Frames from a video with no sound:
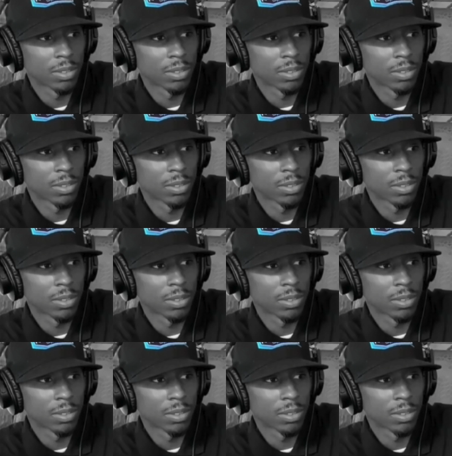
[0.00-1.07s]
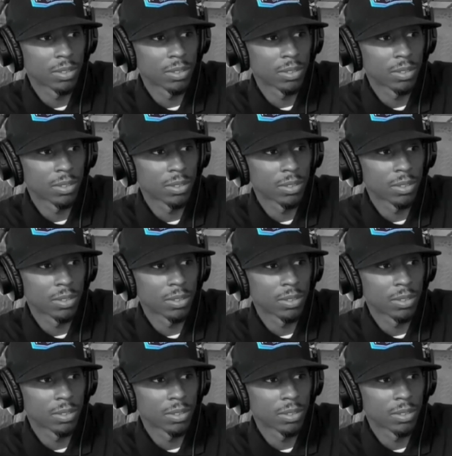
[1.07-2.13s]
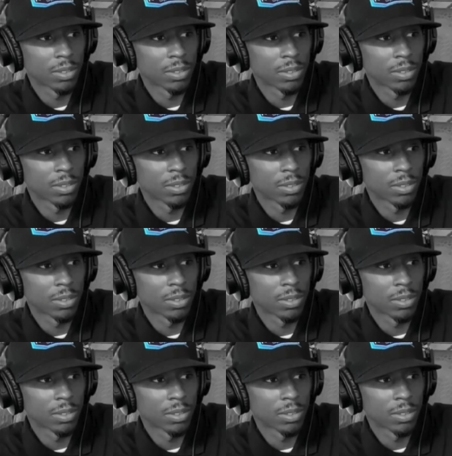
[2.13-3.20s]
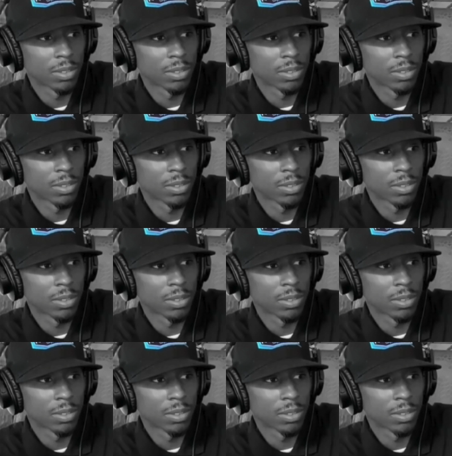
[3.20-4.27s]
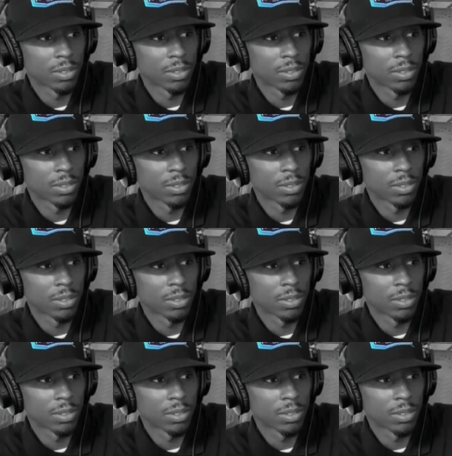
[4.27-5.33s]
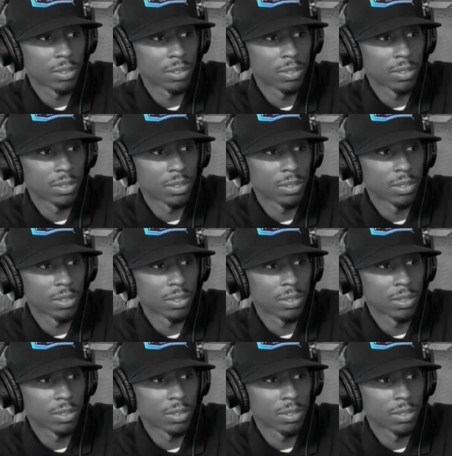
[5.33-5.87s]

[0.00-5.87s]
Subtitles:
This is a still picture; no speech is visible.